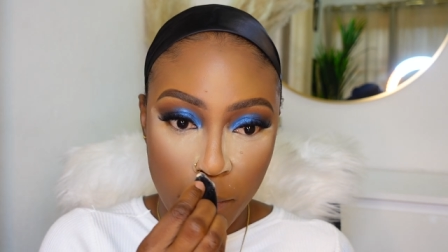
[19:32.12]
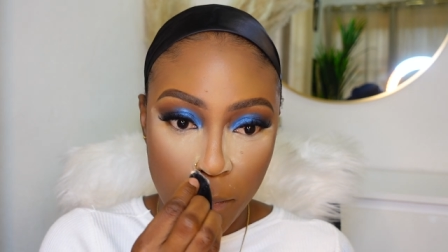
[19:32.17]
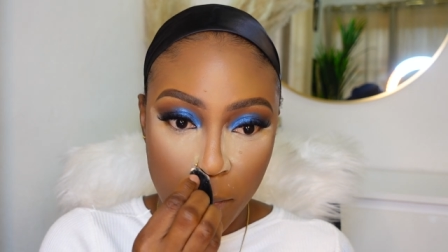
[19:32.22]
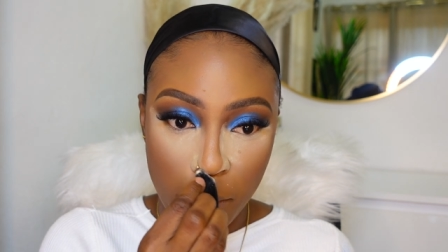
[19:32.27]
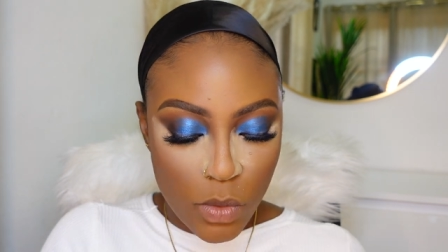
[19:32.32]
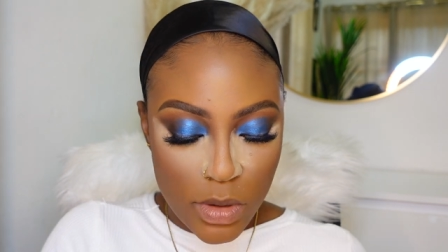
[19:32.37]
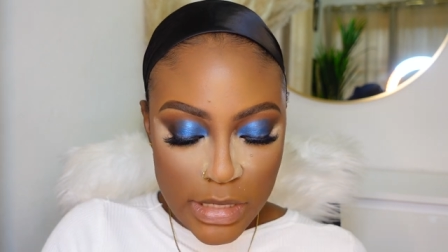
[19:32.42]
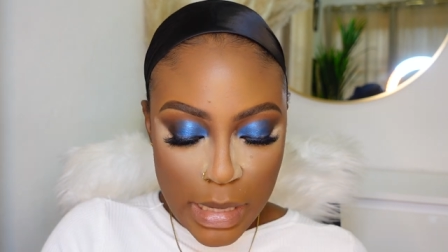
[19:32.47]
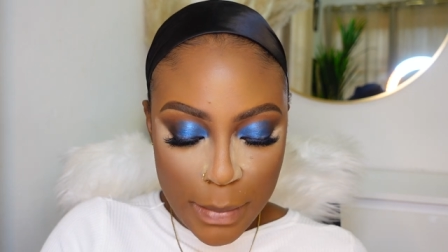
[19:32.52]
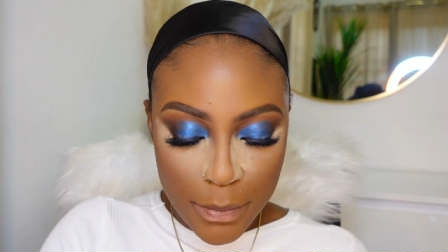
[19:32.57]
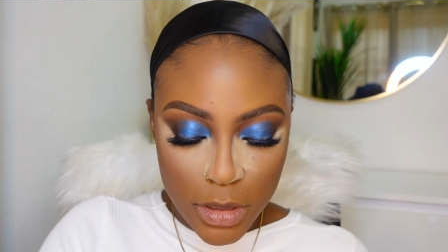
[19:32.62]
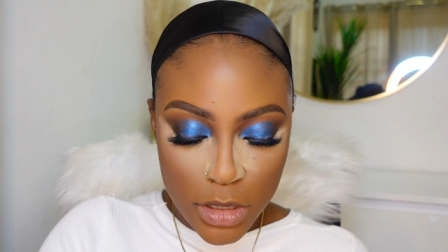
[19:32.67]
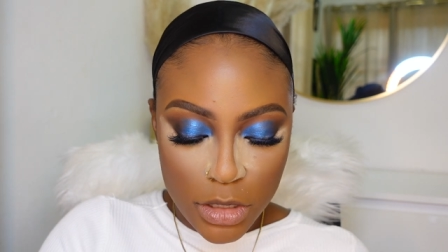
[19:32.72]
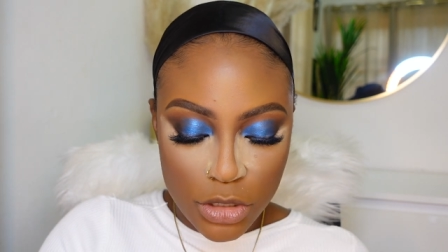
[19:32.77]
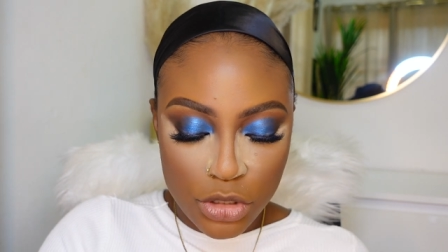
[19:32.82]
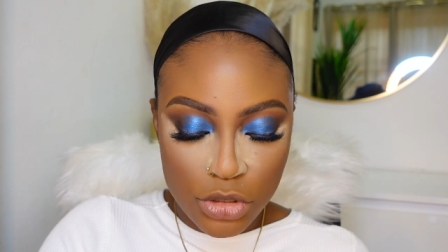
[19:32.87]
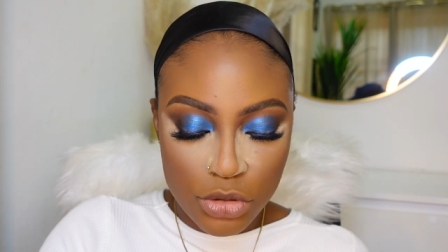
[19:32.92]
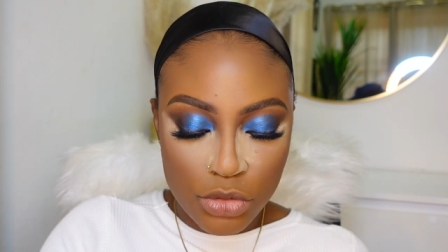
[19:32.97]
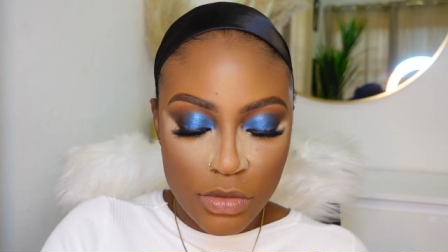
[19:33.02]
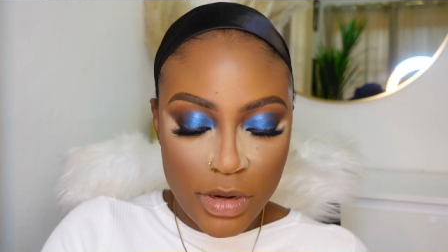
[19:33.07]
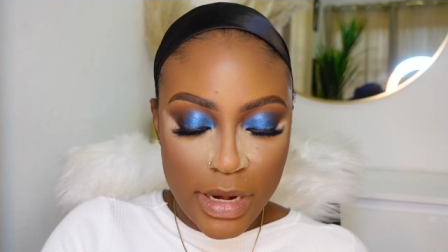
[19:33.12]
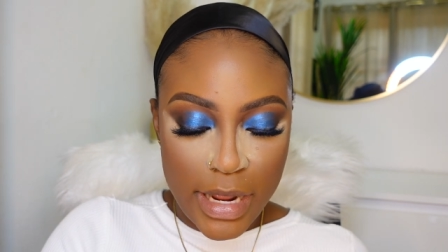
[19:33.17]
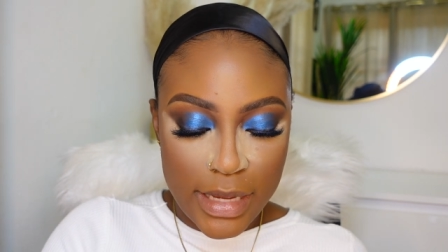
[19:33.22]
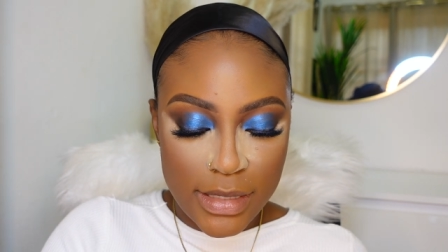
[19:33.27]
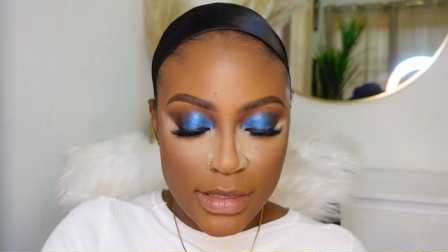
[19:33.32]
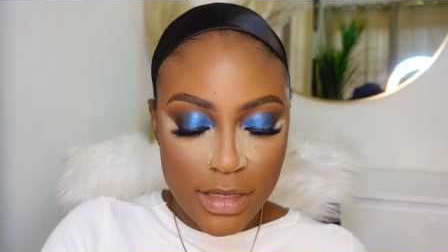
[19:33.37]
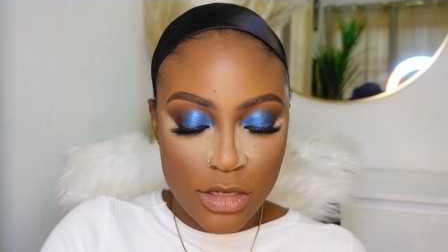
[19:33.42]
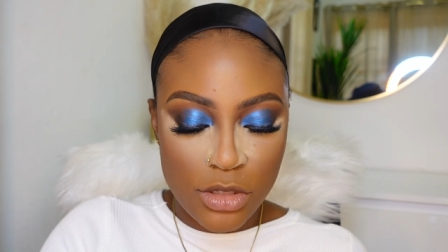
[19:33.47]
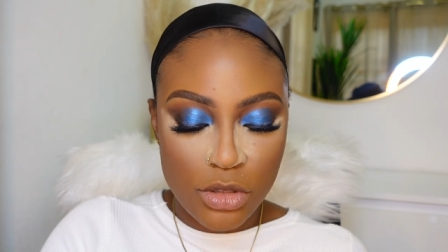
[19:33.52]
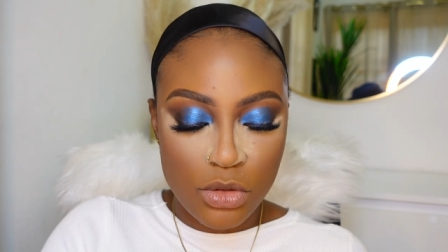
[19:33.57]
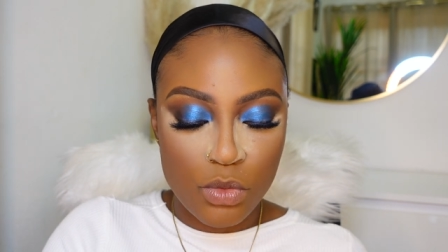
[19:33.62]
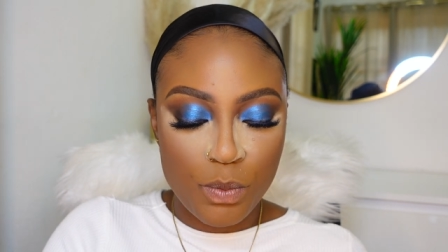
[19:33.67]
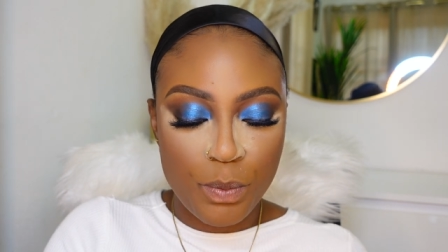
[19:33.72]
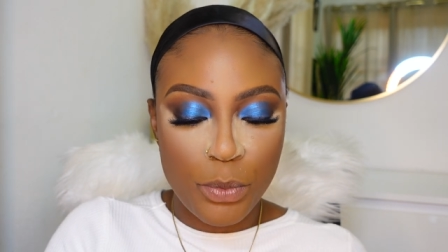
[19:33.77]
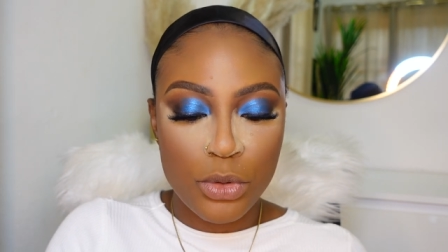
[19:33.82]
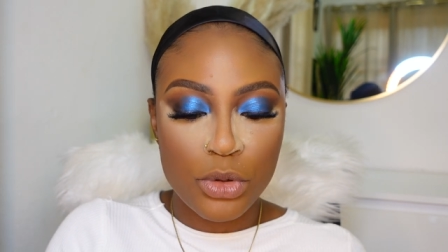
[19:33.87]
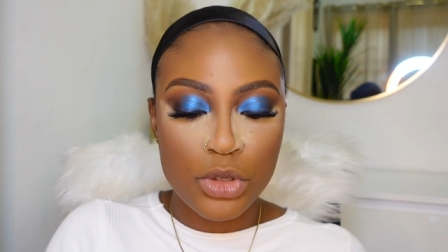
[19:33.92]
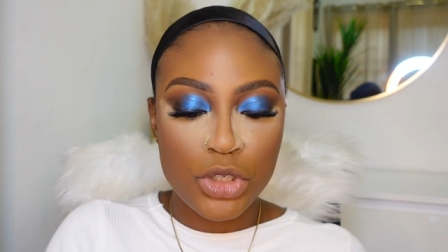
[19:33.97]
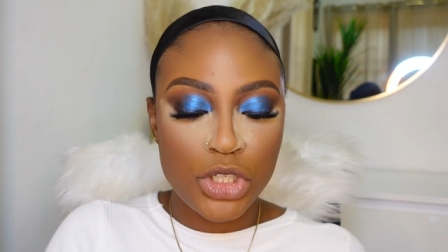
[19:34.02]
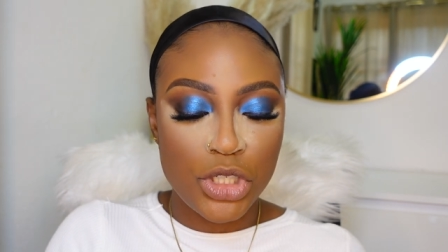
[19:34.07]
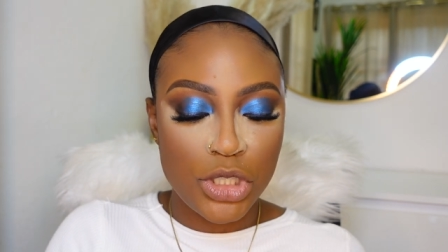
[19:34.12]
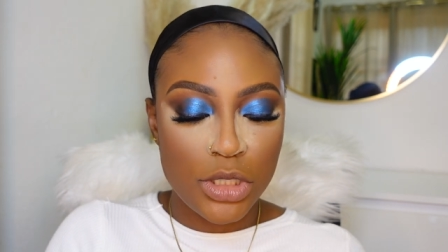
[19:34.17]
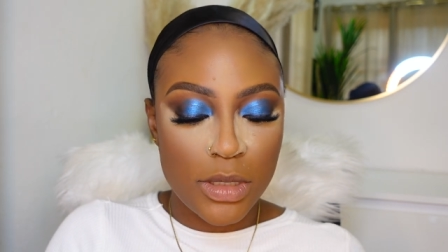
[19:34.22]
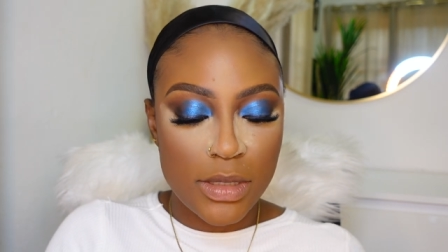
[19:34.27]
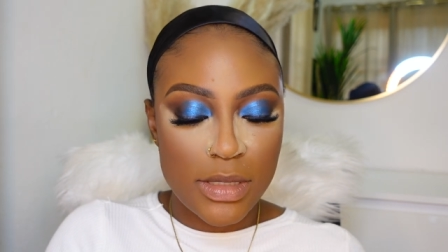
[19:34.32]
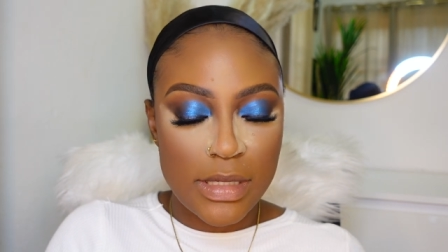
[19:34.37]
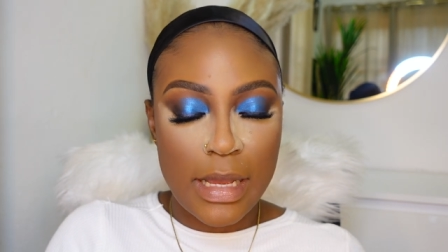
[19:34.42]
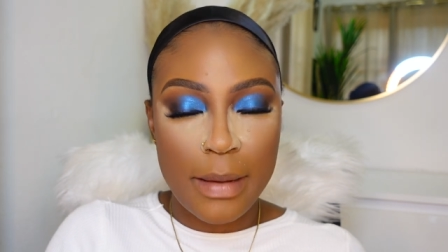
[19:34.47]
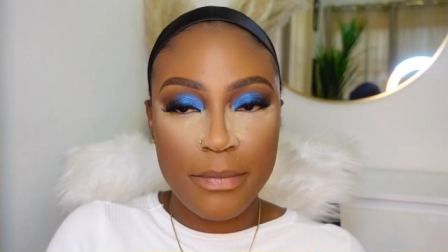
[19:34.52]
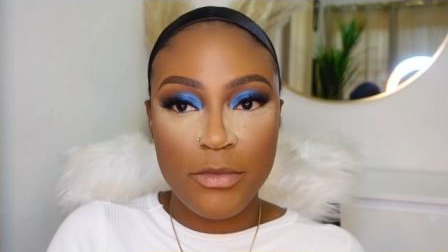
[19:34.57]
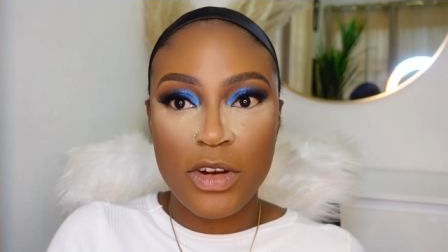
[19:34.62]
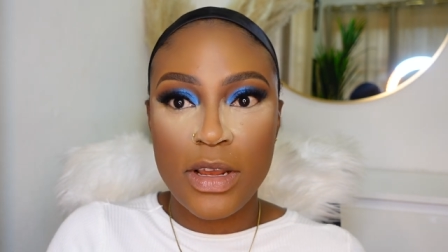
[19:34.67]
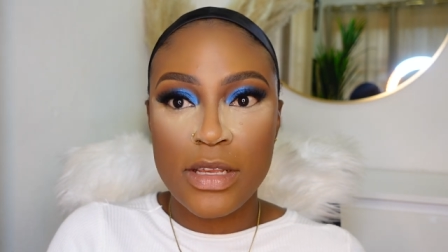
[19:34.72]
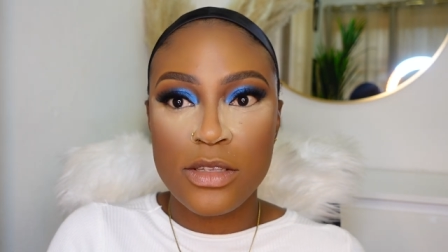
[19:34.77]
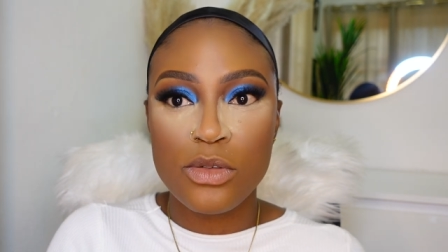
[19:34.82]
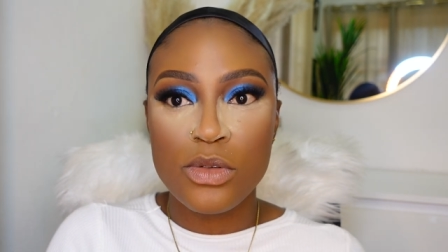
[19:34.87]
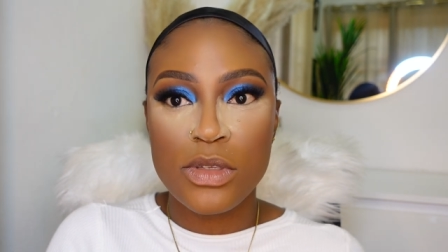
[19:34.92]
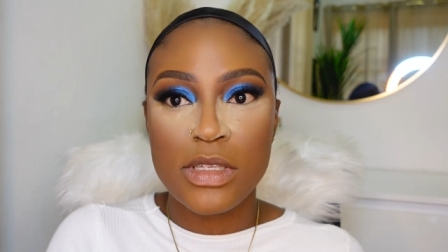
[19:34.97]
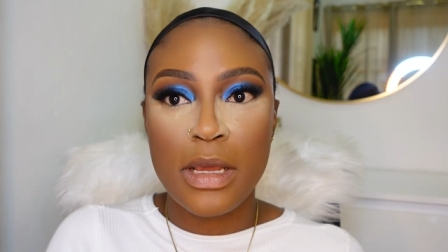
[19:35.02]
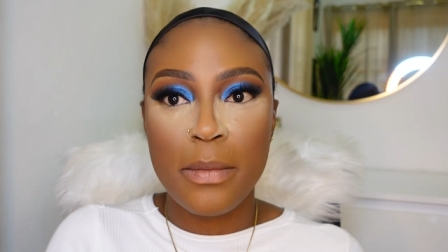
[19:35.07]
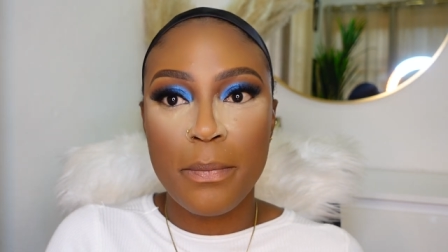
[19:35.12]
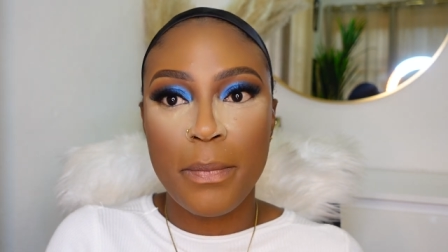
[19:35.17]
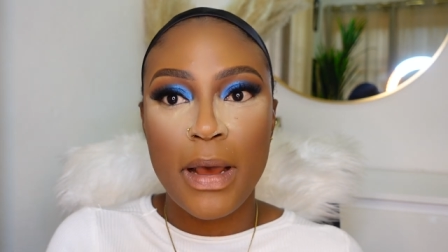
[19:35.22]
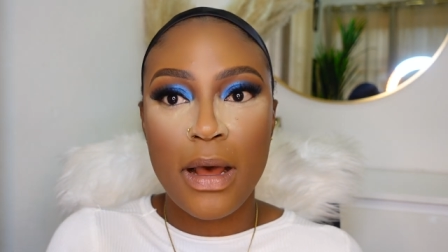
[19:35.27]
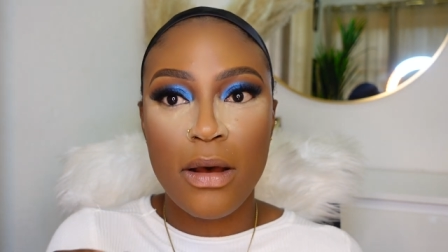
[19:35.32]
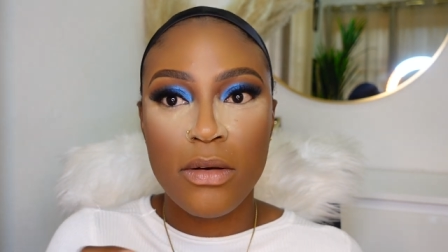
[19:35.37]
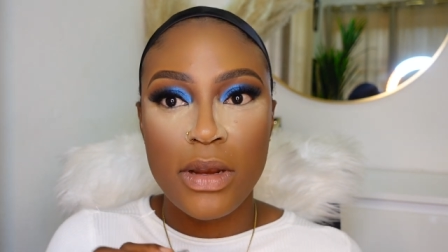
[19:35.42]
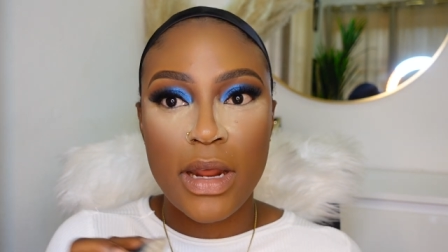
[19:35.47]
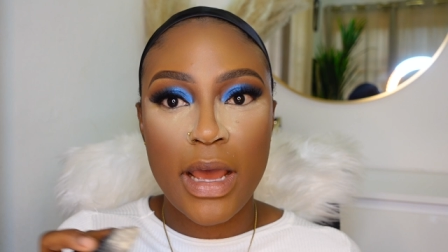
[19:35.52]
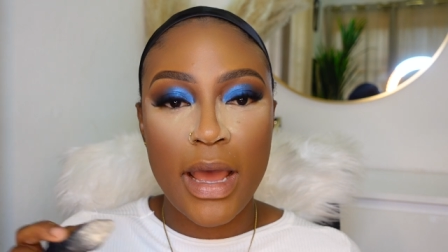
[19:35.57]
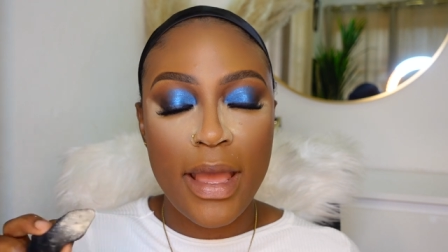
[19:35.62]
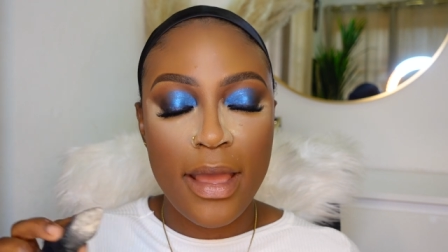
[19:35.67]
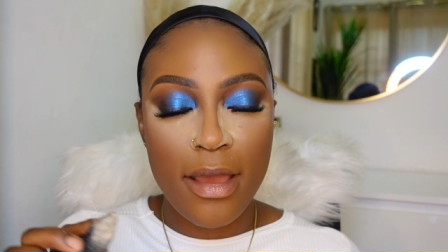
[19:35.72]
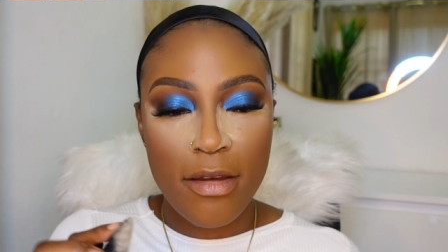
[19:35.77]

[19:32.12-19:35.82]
What I'm gonna do next is to push some translucent powder